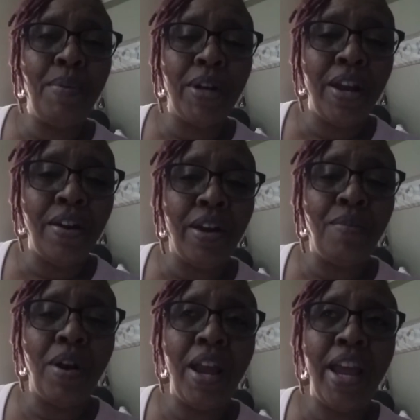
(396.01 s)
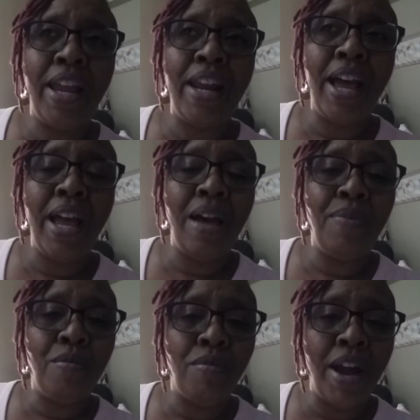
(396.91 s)
her caregiver, and I
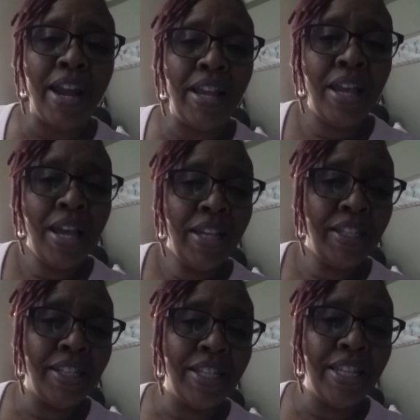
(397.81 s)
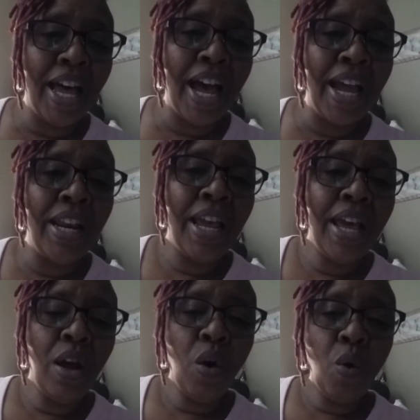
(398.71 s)
have the right to decide
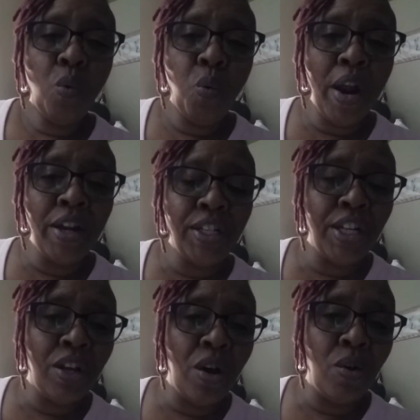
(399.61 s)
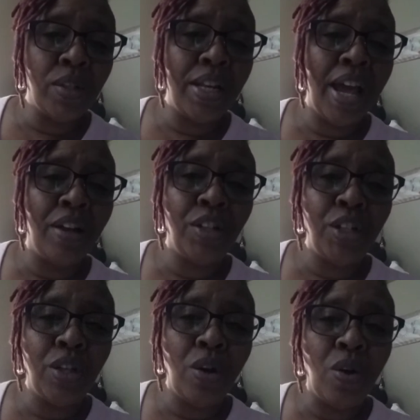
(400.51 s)
where she goes and how
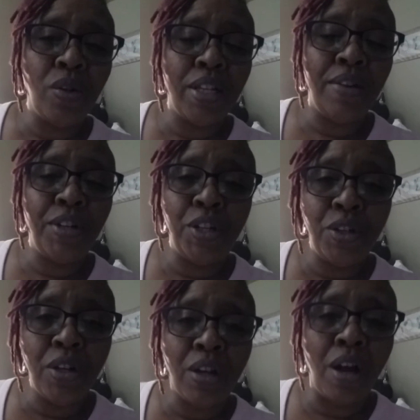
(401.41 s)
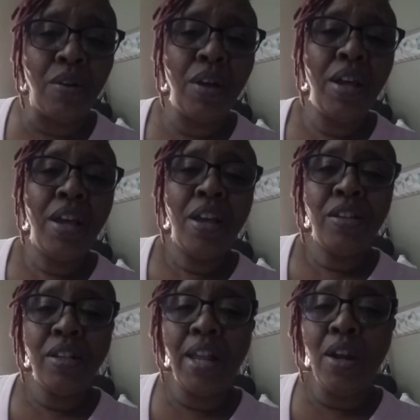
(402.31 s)
she goes and if she should go.
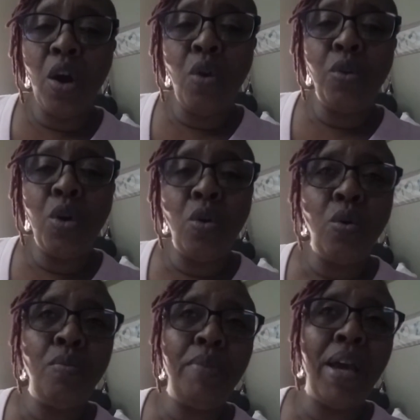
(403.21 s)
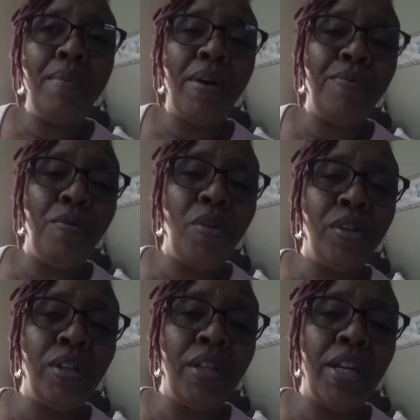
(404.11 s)
So they're like, oh no, ma'am,
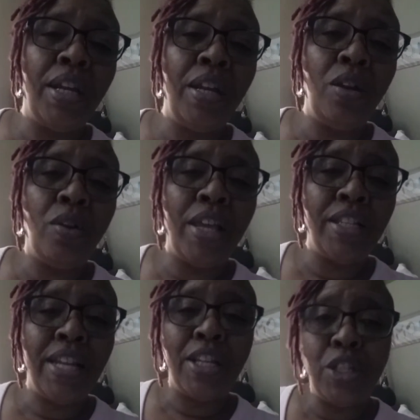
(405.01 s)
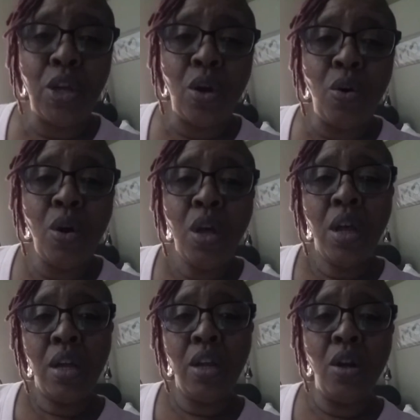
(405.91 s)
unfortunately, that's not so.
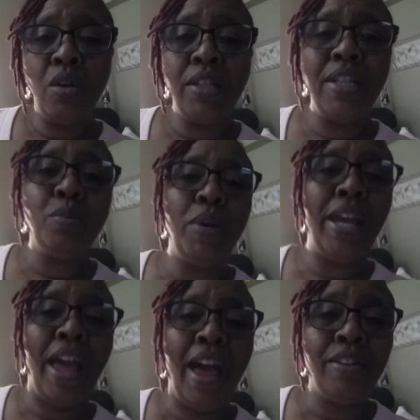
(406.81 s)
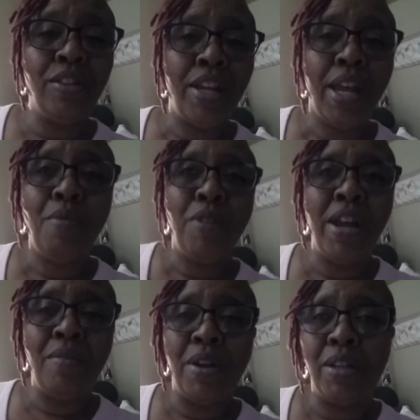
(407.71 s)
Since we asked her, they kept
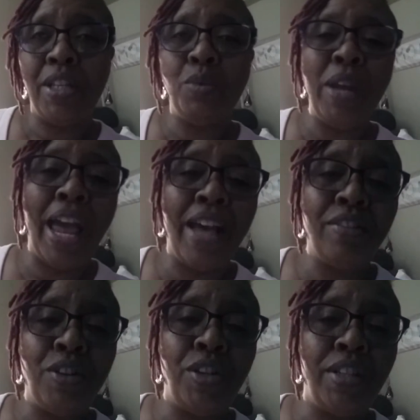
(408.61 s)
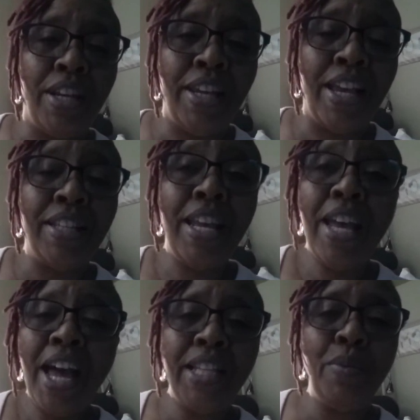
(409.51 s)
reiterating, since we asked her, she said yes.
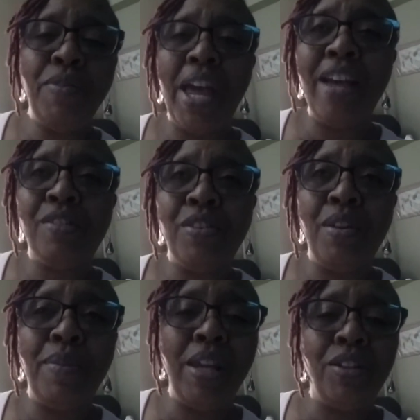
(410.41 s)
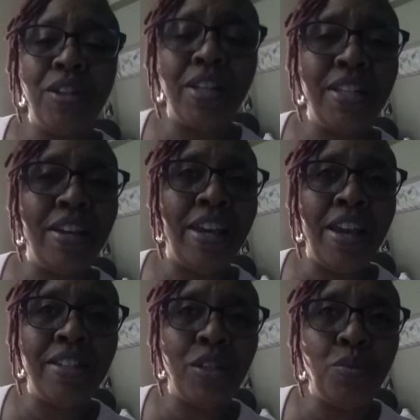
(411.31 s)
I said, well, if you ask her something else, she's going to tell you
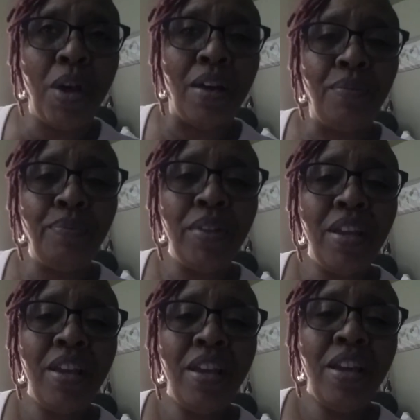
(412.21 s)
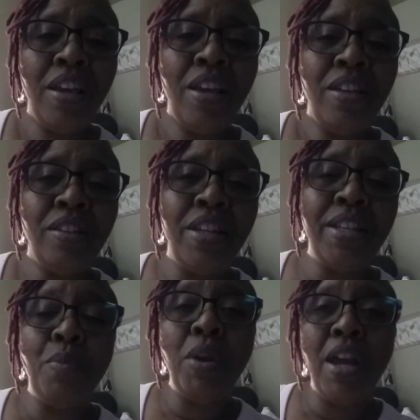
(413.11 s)
yes as well. So they
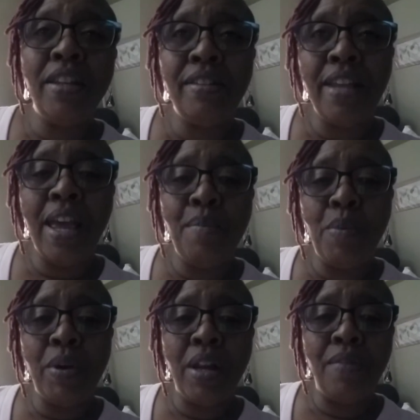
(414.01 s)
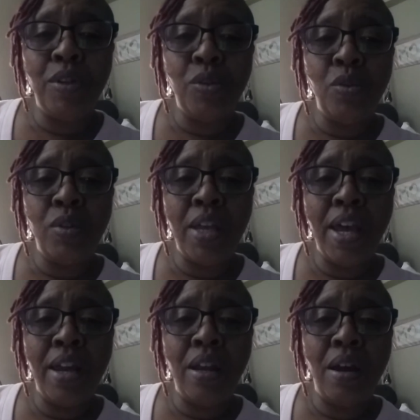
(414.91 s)
said, we understand, but we're going to have to do
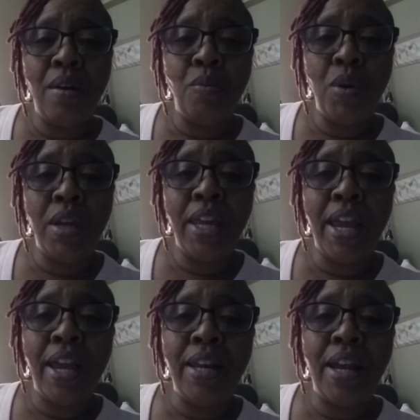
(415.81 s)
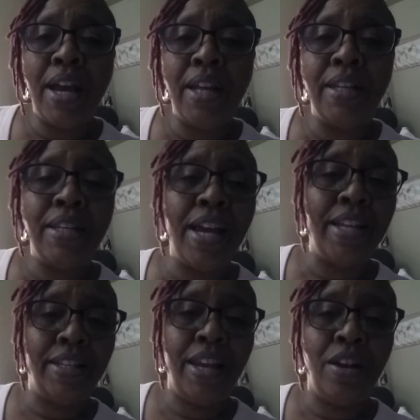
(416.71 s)
that. We cannot
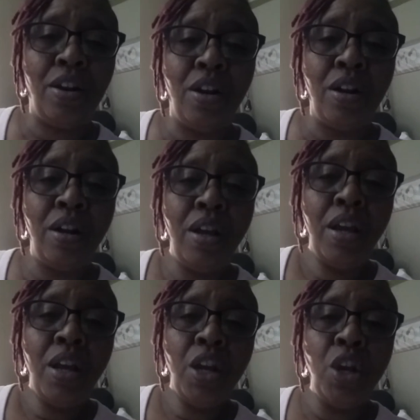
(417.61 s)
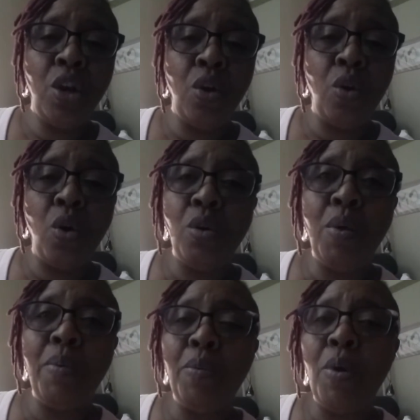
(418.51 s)
not take her. Only
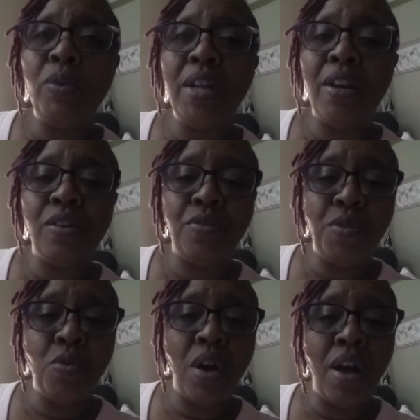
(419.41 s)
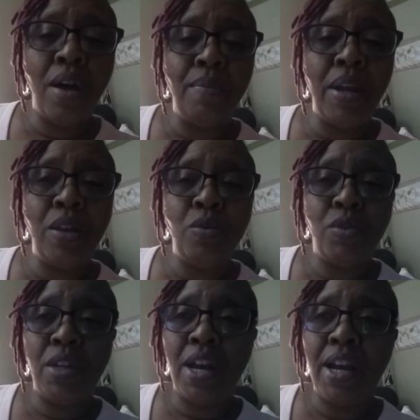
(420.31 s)
way we won't take her is if you come and you
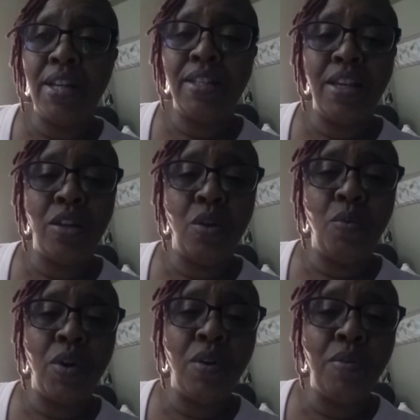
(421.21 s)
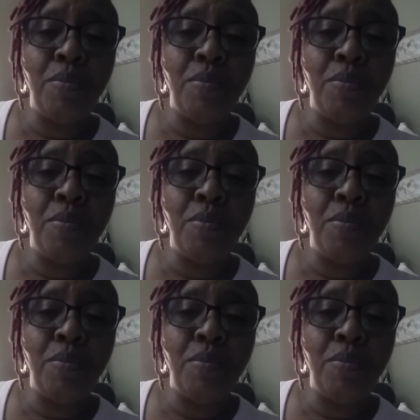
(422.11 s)
sign and say you don't want her